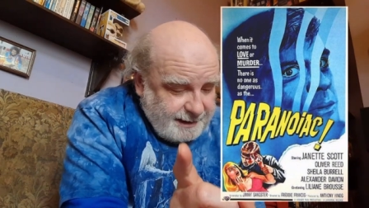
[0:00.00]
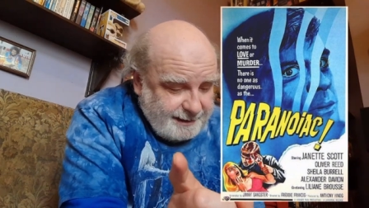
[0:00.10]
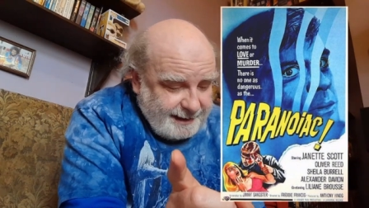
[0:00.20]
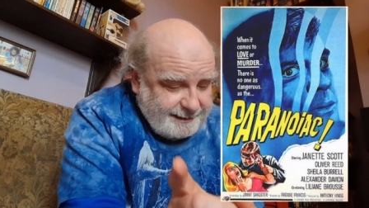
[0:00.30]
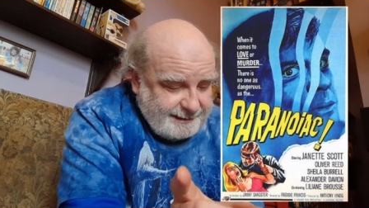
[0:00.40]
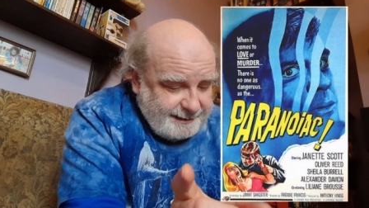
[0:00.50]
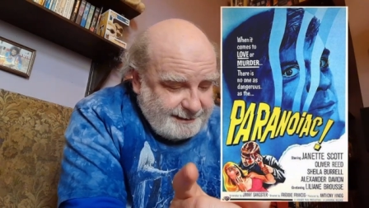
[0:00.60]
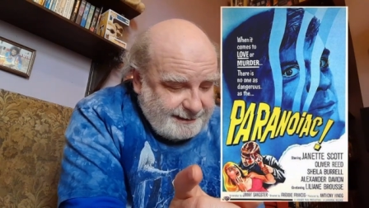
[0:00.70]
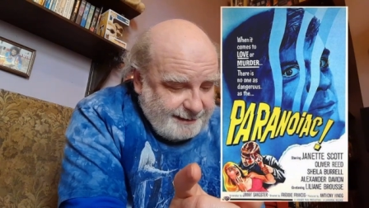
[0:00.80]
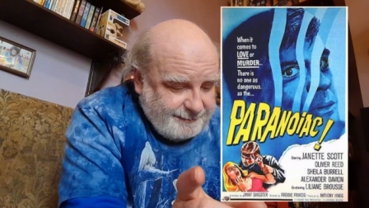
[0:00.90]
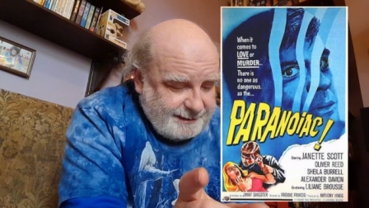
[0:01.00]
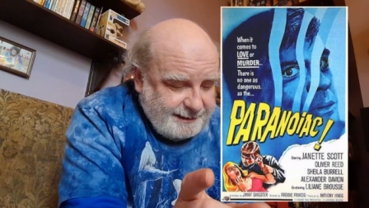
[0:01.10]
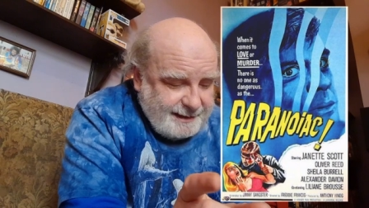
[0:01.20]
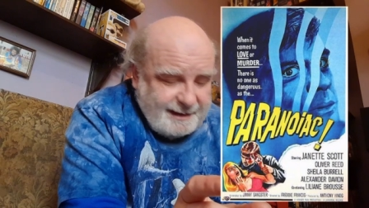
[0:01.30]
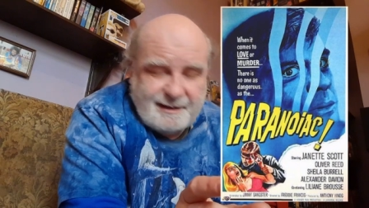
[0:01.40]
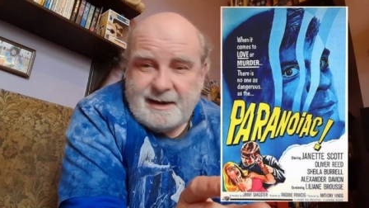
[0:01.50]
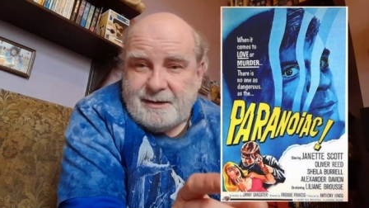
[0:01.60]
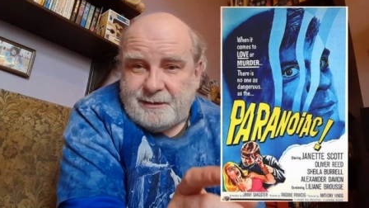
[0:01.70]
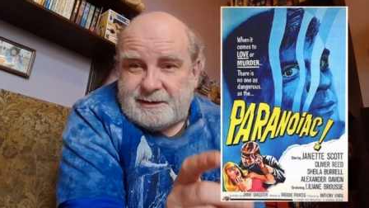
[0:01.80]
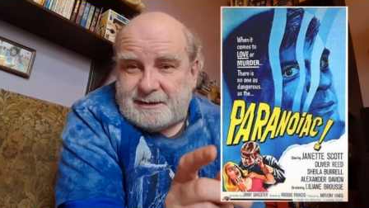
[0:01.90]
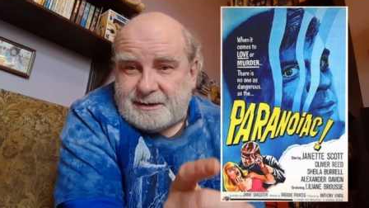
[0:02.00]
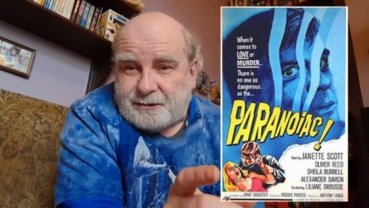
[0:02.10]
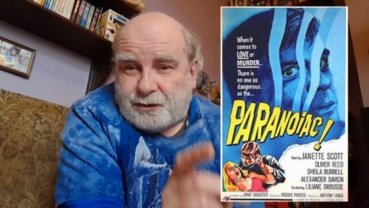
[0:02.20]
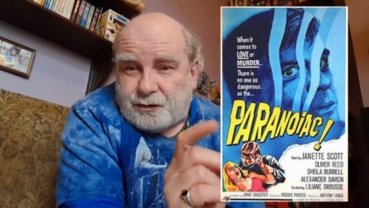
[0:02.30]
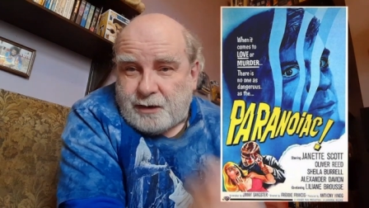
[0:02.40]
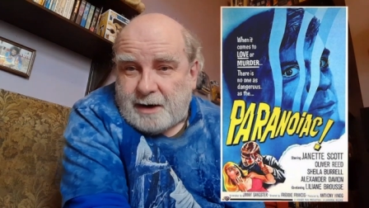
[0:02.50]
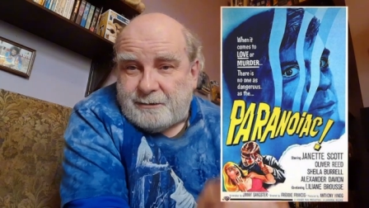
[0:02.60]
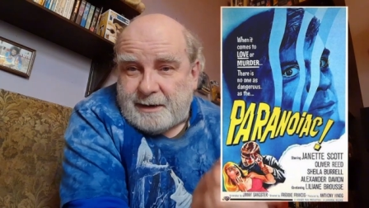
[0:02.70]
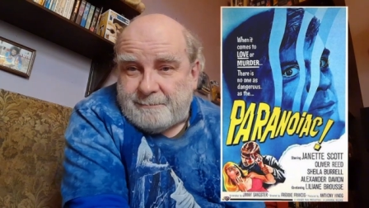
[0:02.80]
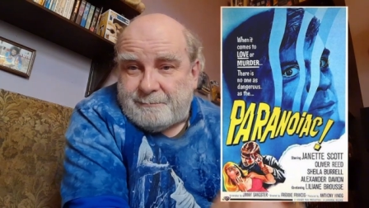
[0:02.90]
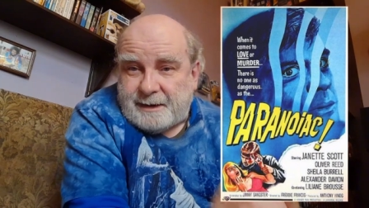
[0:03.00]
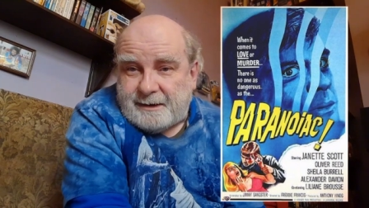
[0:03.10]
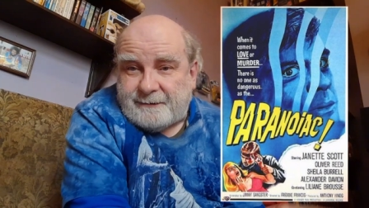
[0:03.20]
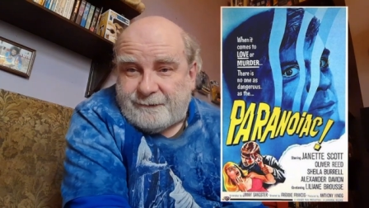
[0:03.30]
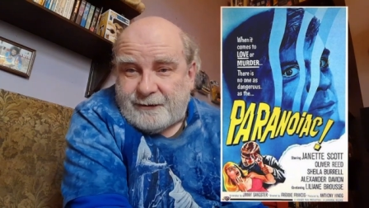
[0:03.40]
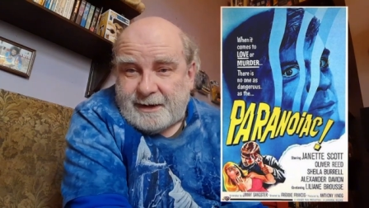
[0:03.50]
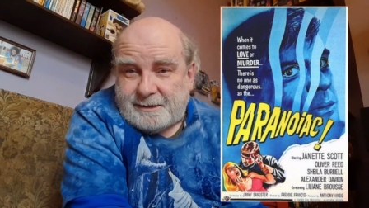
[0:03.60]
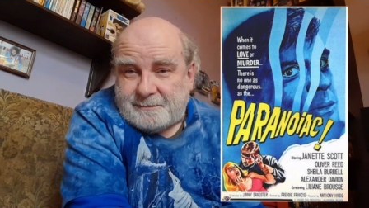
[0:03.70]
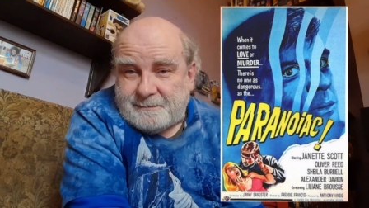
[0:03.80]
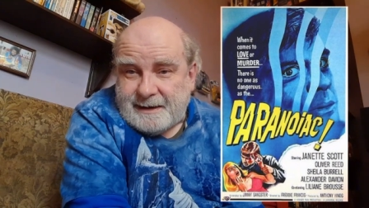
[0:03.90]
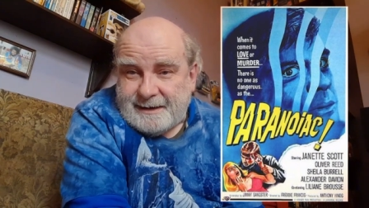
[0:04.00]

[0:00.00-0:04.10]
1979, which is a Cronenberg film.